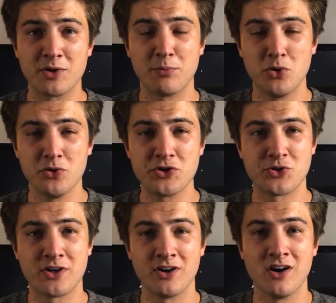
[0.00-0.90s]
to pull the
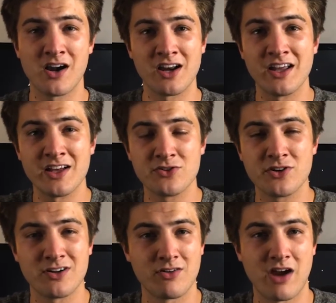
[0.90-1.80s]
trigger on an $800
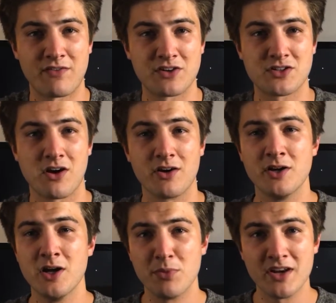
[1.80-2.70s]
graphics card,
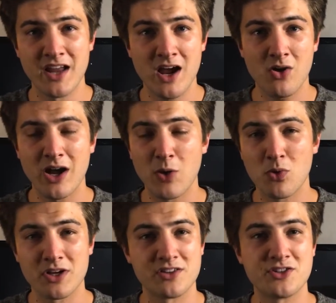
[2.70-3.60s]
but now I
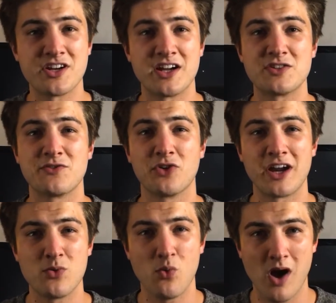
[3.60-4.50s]
won't get the chance for
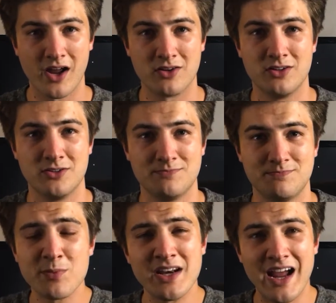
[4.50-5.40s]
a while. So that
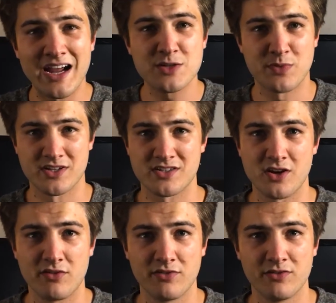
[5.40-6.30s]
led me to ask
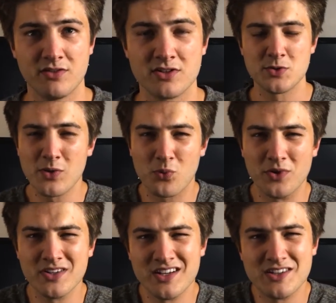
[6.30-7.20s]
myself, do I
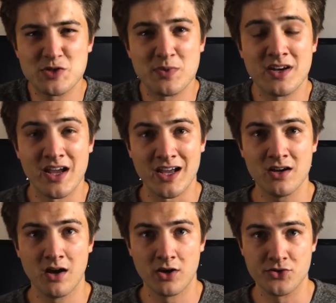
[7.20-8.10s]
really need to spend
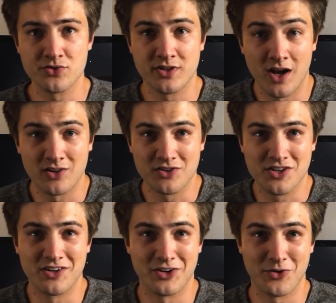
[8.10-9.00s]
$800 on
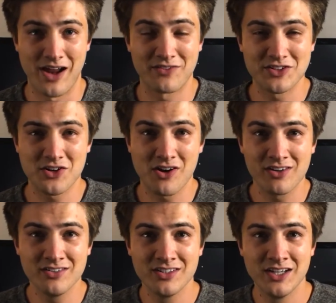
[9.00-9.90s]
a graphics
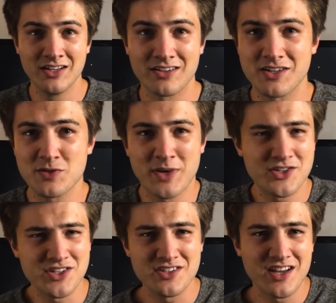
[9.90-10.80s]
card? Doesn't my
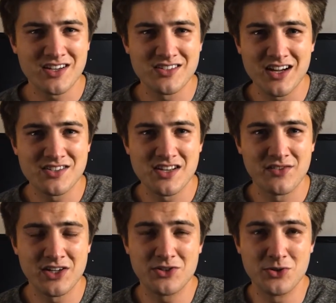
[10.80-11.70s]
GTX
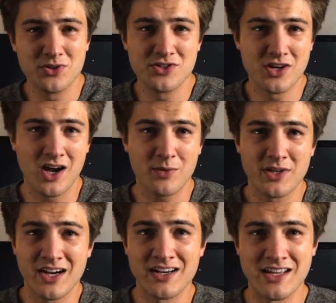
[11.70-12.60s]
970 do the job that
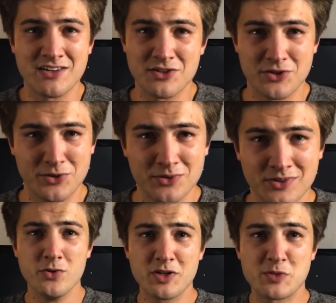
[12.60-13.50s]
I need it to do? Would a
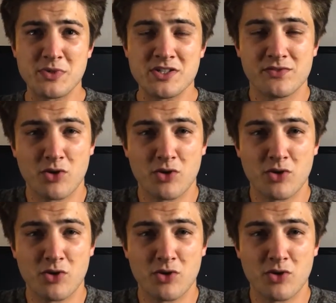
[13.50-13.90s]
new expensive